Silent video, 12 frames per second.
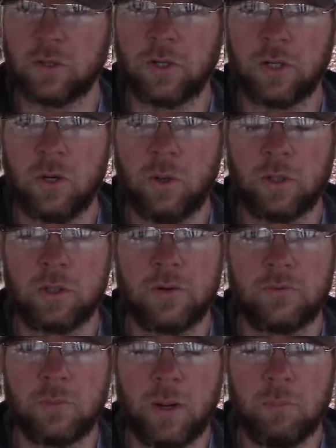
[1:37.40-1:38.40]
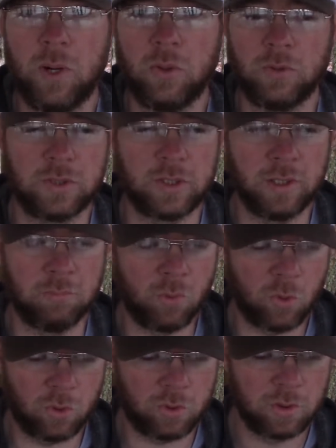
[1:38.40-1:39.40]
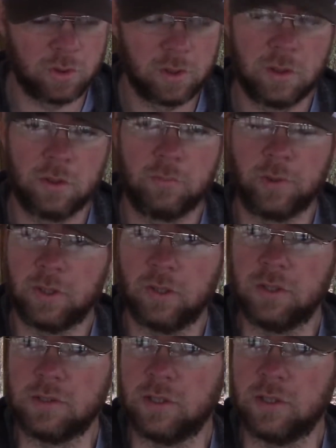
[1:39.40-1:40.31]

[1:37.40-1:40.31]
going to go uncover my boat to get more because